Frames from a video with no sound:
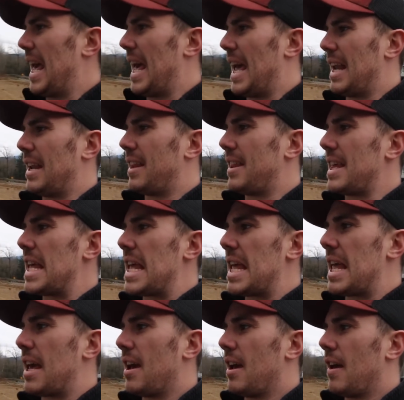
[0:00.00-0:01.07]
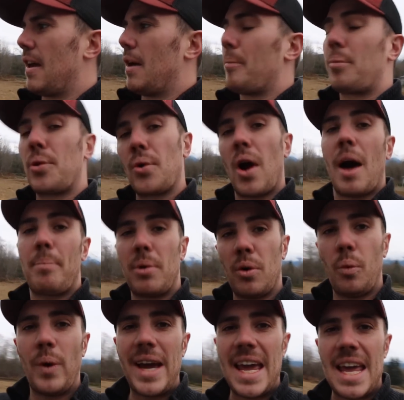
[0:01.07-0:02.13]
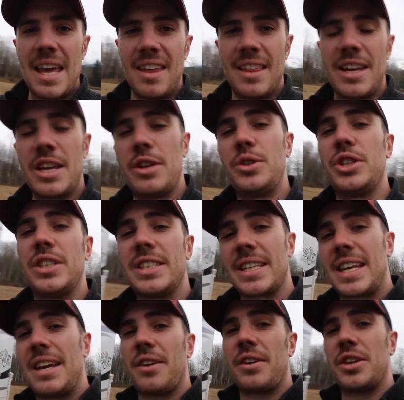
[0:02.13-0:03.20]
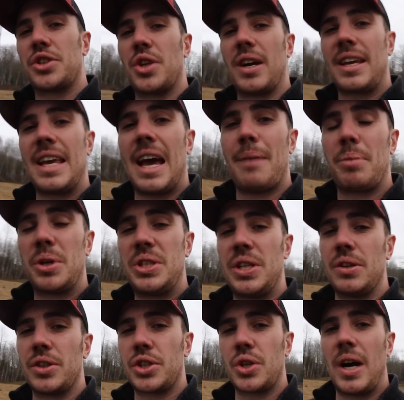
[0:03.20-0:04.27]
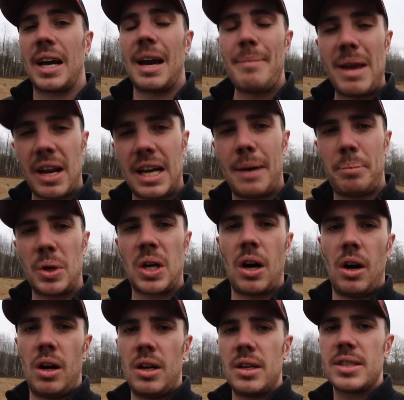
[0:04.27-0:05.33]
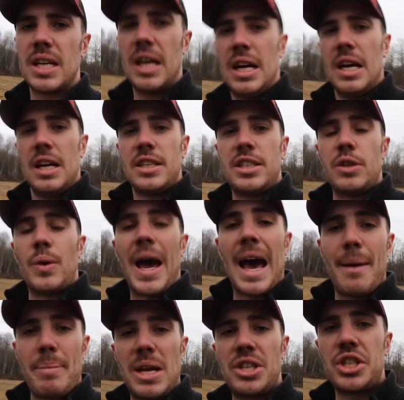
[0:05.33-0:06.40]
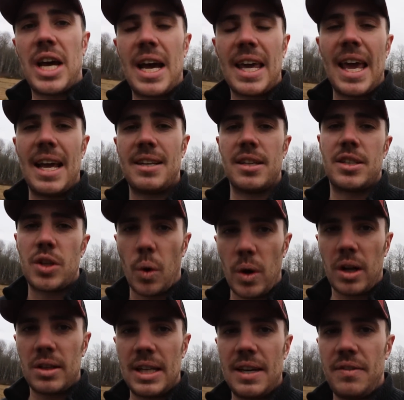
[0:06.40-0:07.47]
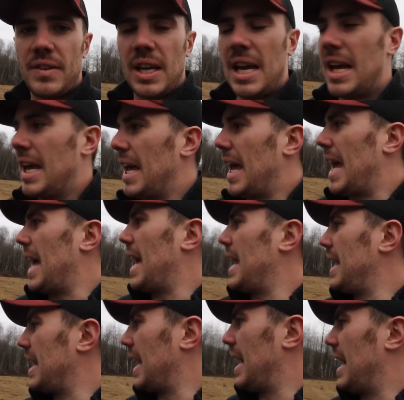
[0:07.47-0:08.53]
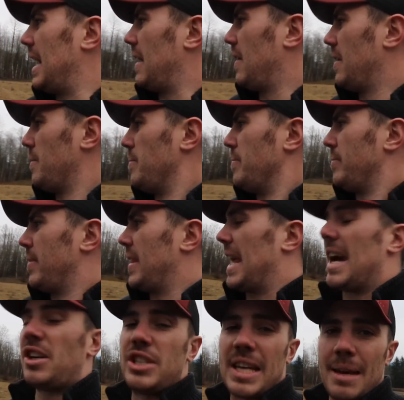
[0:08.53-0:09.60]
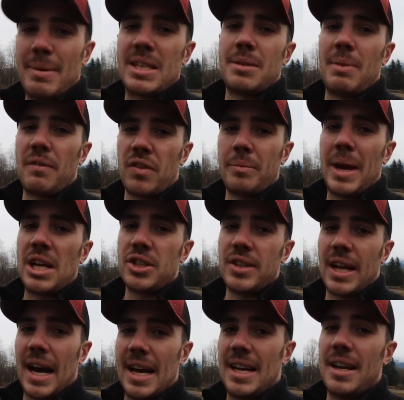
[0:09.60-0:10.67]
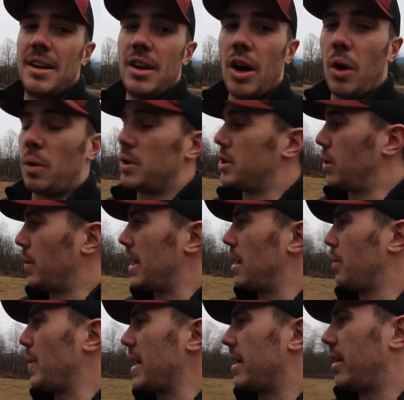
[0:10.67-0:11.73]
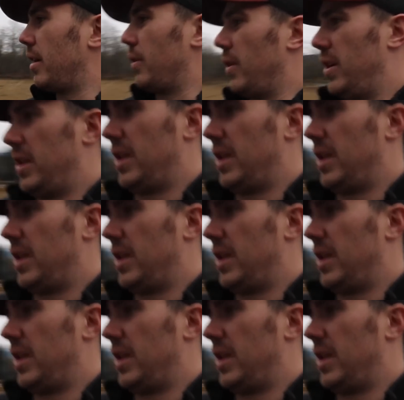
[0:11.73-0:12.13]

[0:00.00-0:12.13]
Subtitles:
and the proper way that you should secure your truck camper to your truck. I made a couple calls to Happijac and to Torklift, and they actually gave me some information that I didn't know. So here we go.